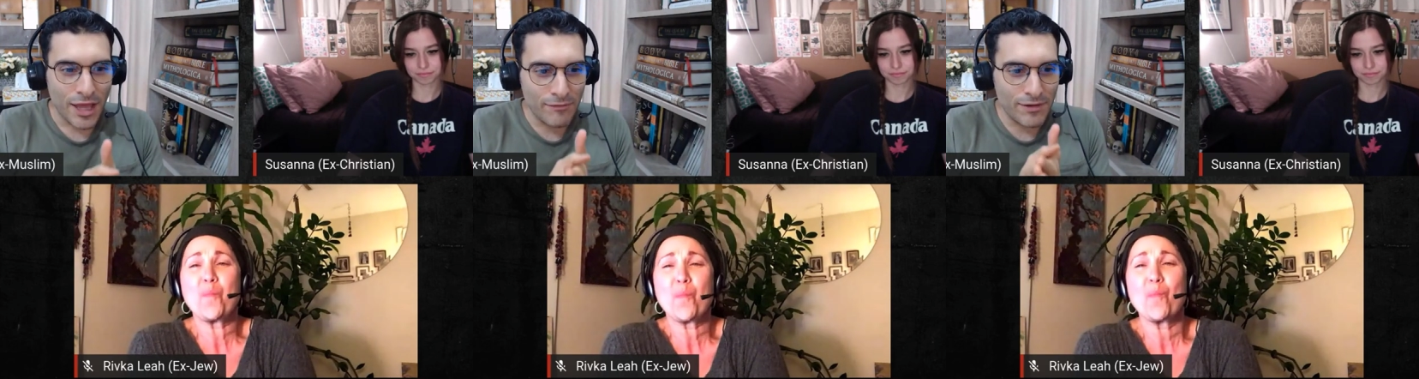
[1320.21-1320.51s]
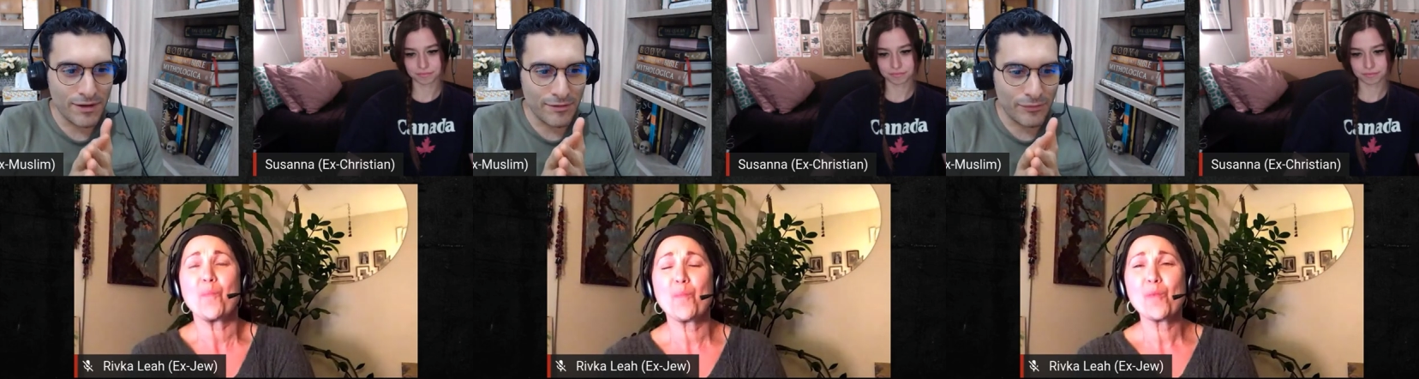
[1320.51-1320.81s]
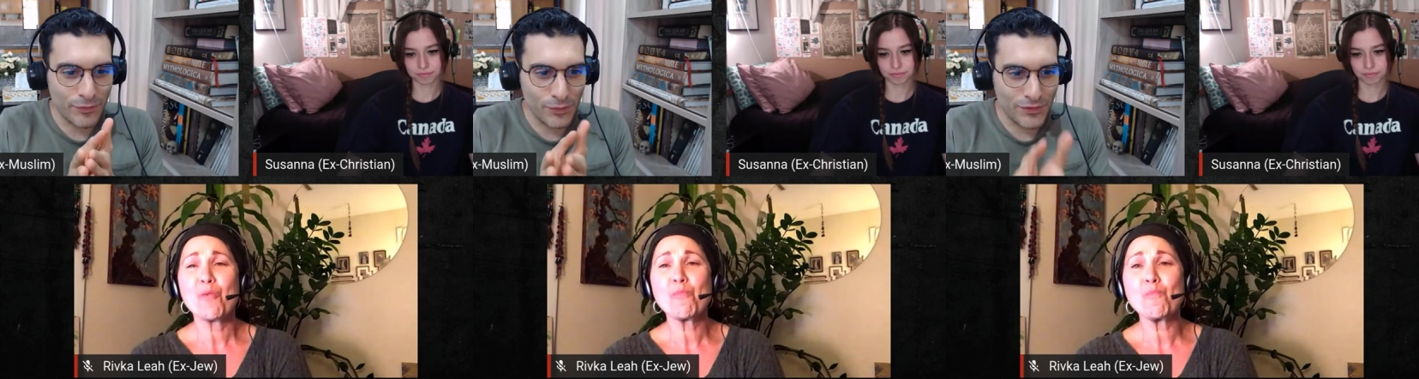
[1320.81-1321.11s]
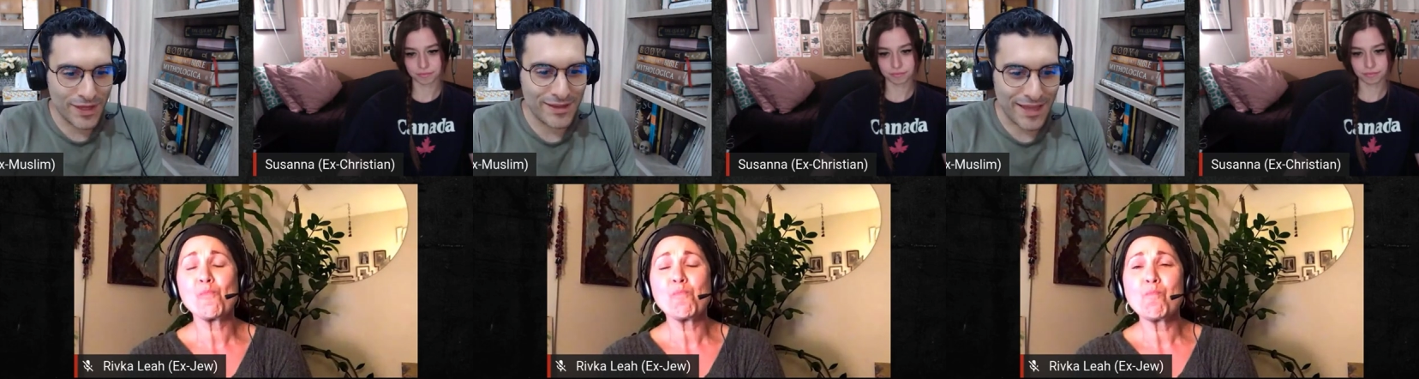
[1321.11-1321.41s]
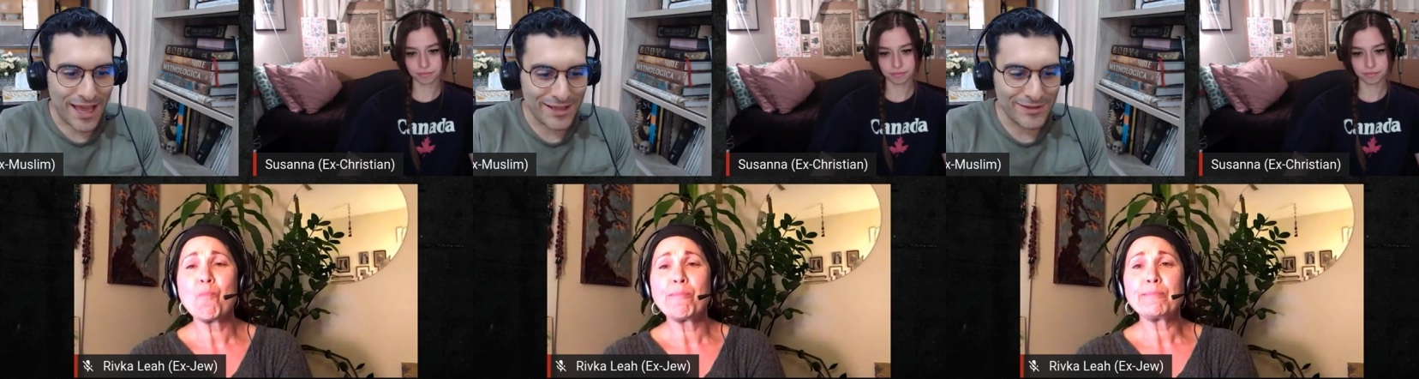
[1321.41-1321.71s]
Speaker 1: Even if you did
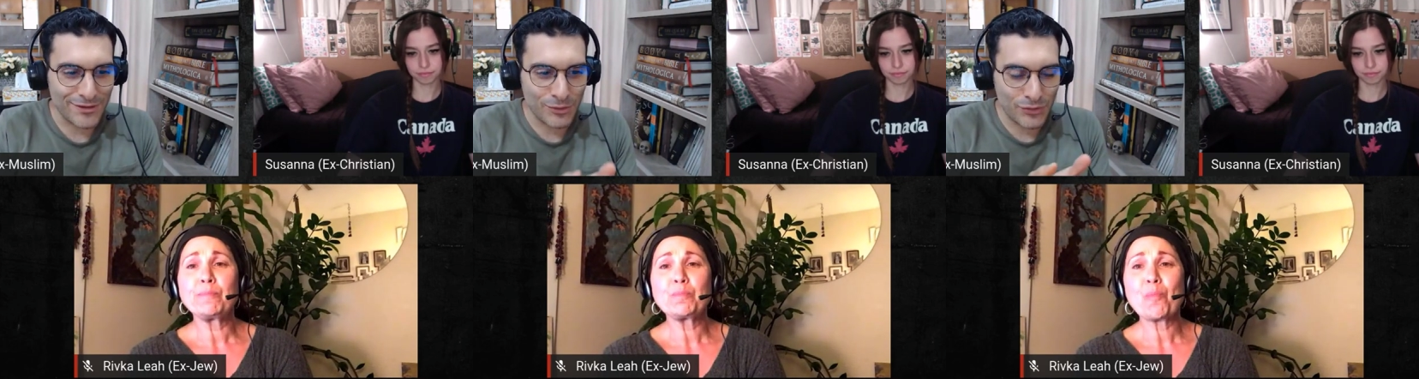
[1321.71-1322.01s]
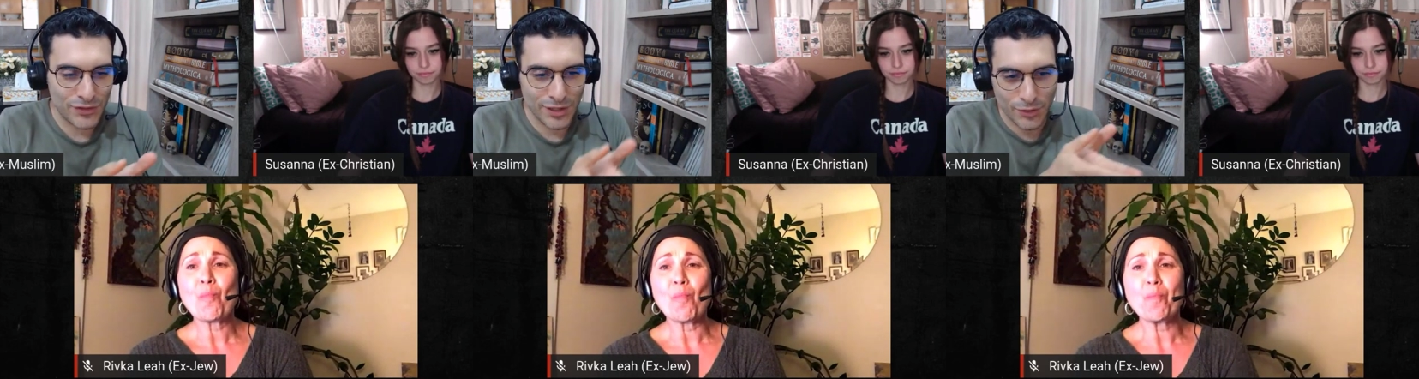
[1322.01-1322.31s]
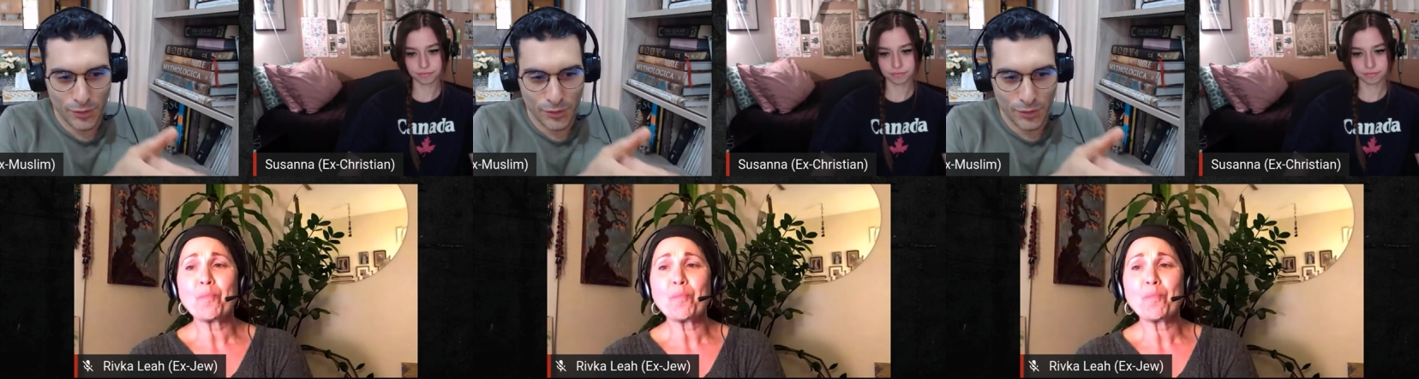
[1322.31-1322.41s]
that, you still